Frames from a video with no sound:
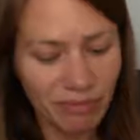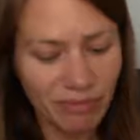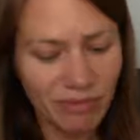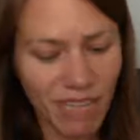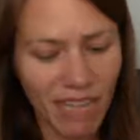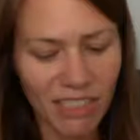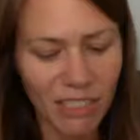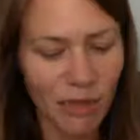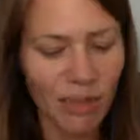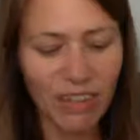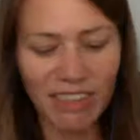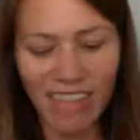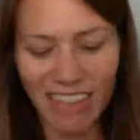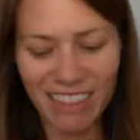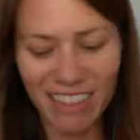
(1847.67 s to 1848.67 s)
And so
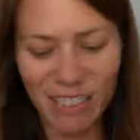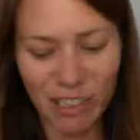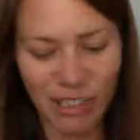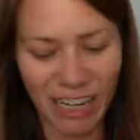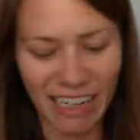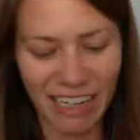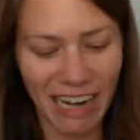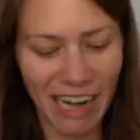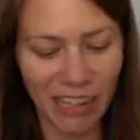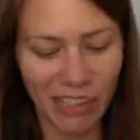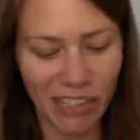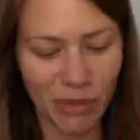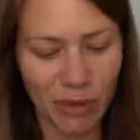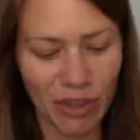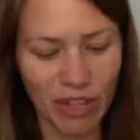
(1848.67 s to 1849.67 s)
they've got this great
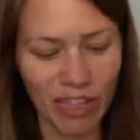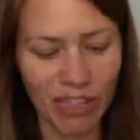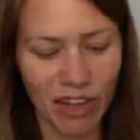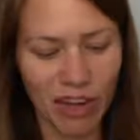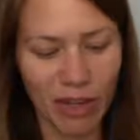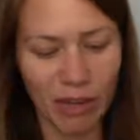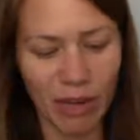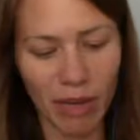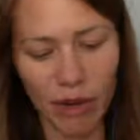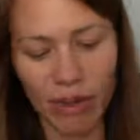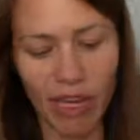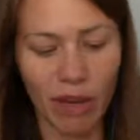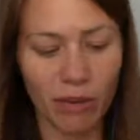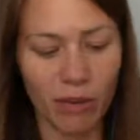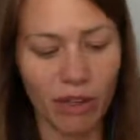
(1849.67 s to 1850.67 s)
analogy where they talk about,
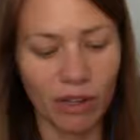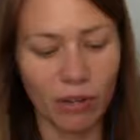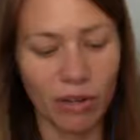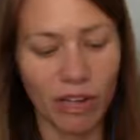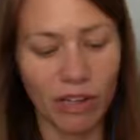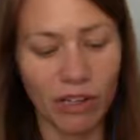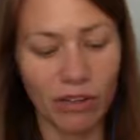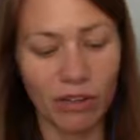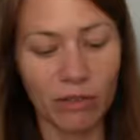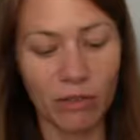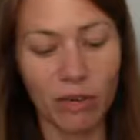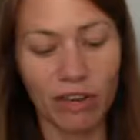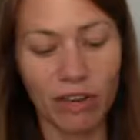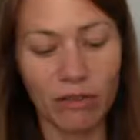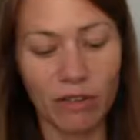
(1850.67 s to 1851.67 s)
okay, well,
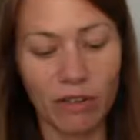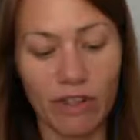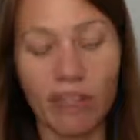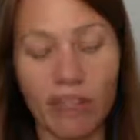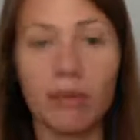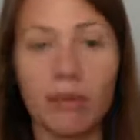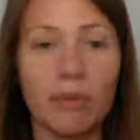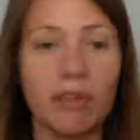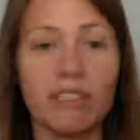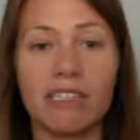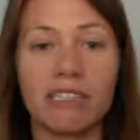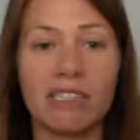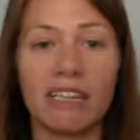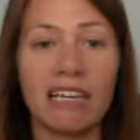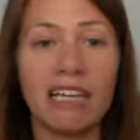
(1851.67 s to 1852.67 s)
if you're in a
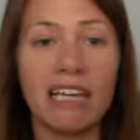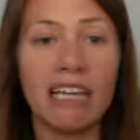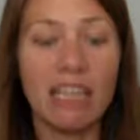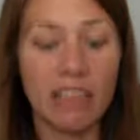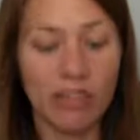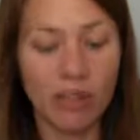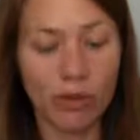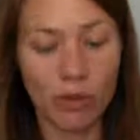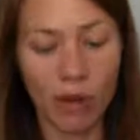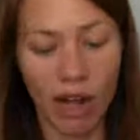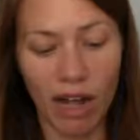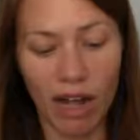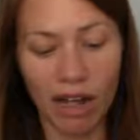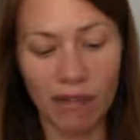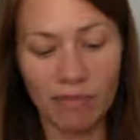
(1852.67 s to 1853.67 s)
kibbutz,
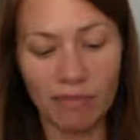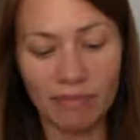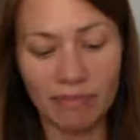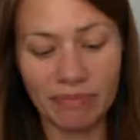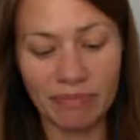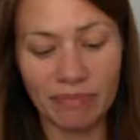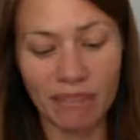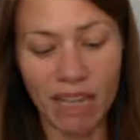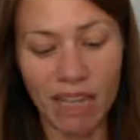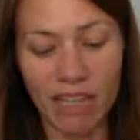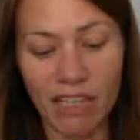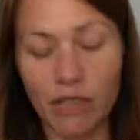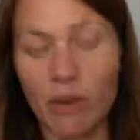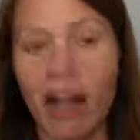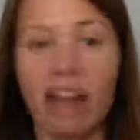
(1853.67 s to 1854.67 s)

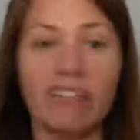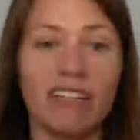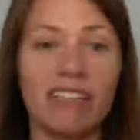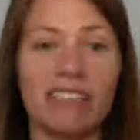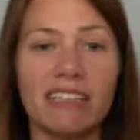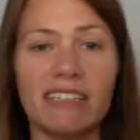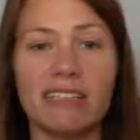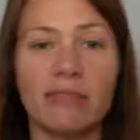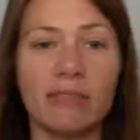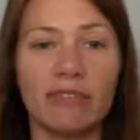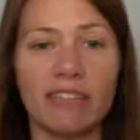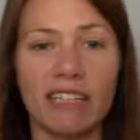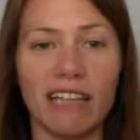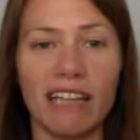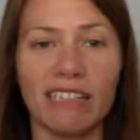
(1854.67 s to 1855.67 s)
you have a system of
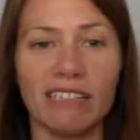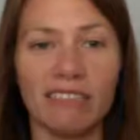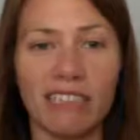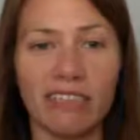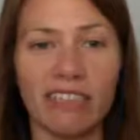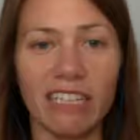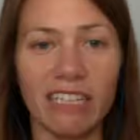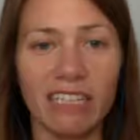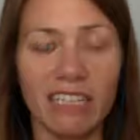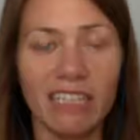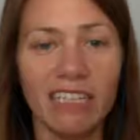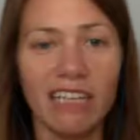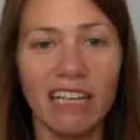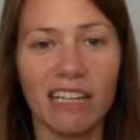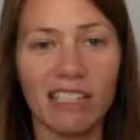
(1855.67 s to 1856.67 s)
collective living.
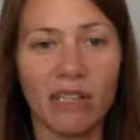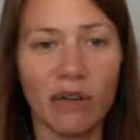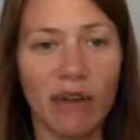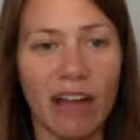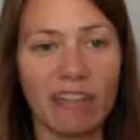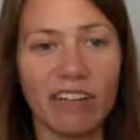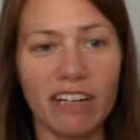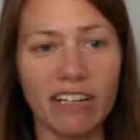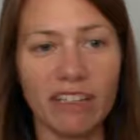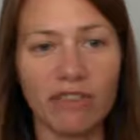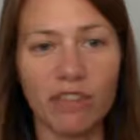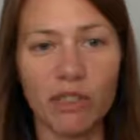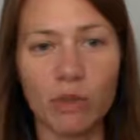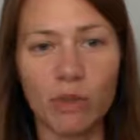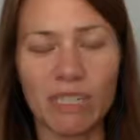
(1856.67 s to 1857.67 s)
And so every
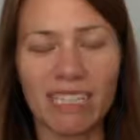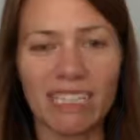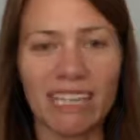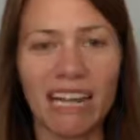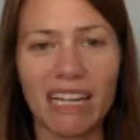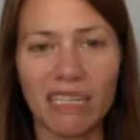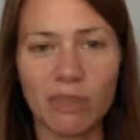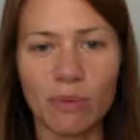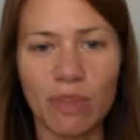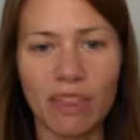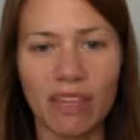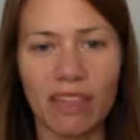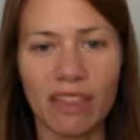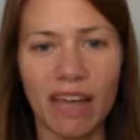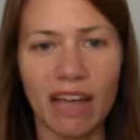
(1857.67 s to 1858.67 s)
individual stays
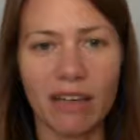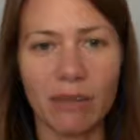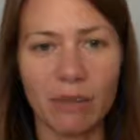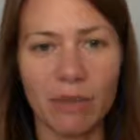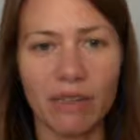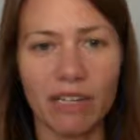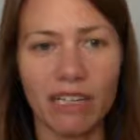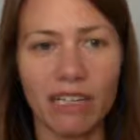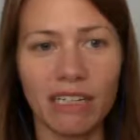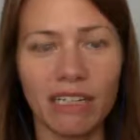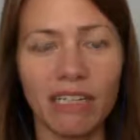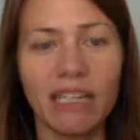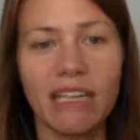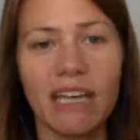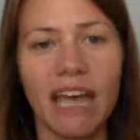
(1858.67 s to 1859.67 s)
within that community.
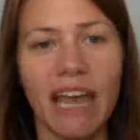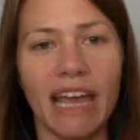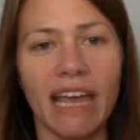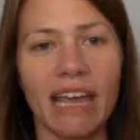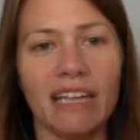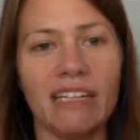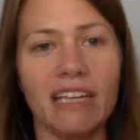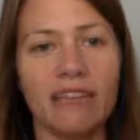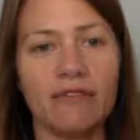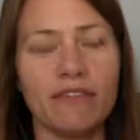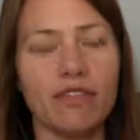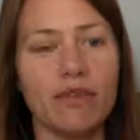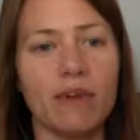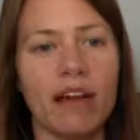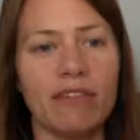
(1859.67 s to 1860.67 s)
And if
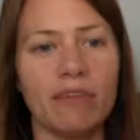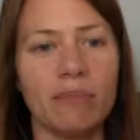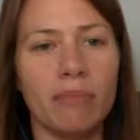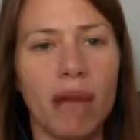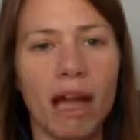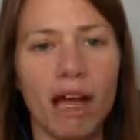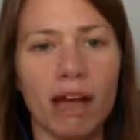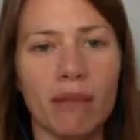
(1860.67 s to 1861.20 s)
you have a mom